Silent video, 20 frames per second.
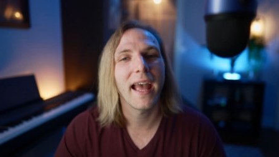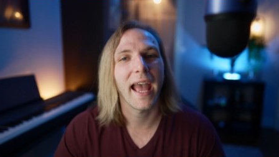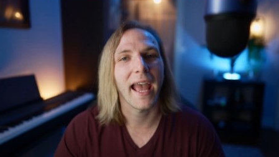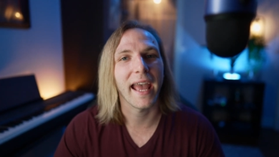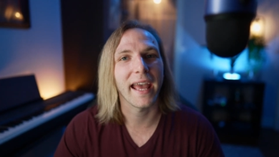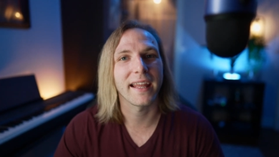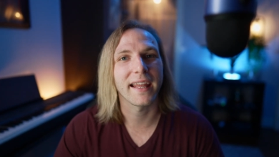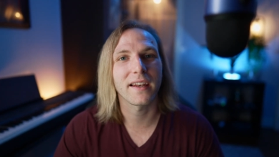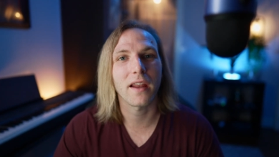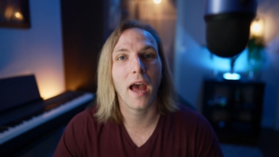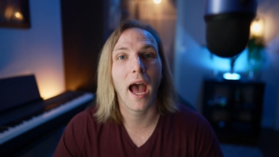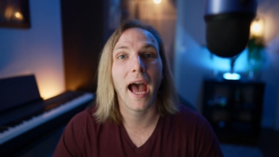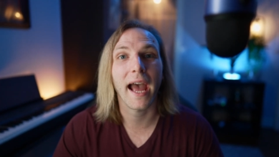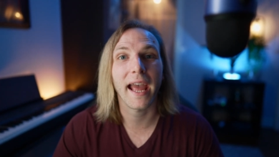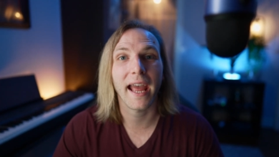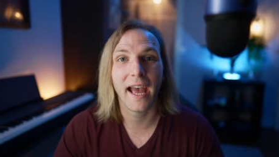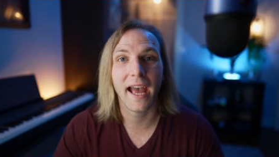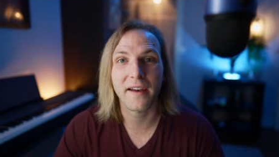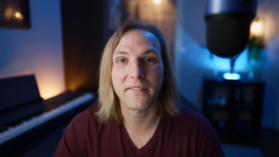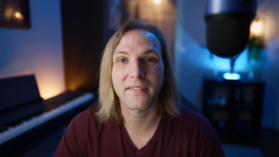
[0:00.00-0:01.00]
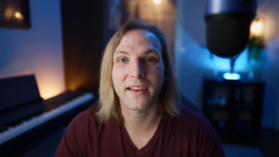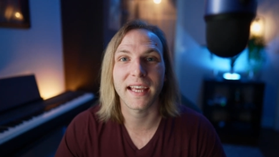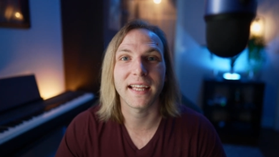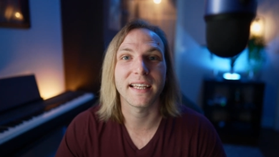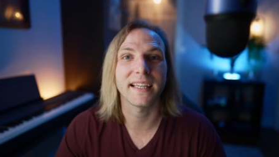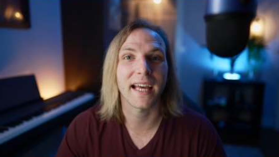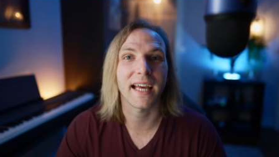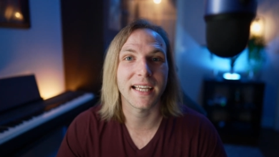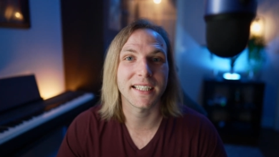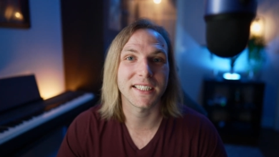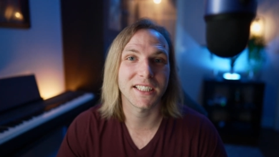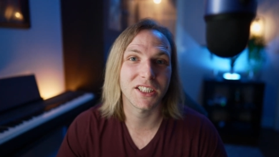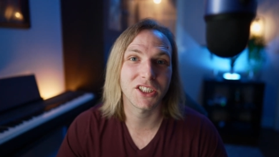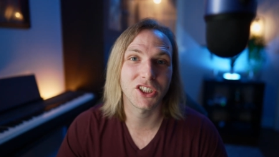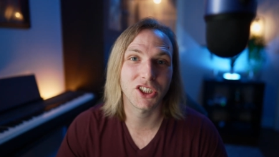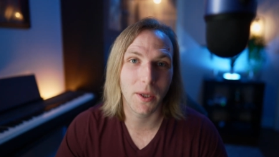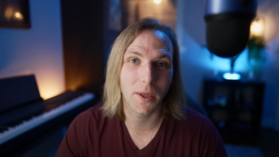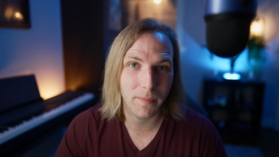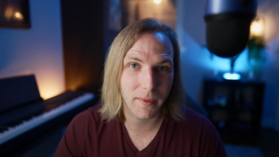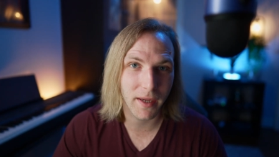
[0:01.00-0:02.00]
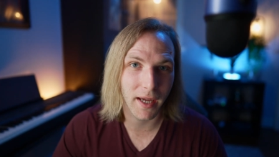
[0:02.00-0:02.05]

and I have a nice jump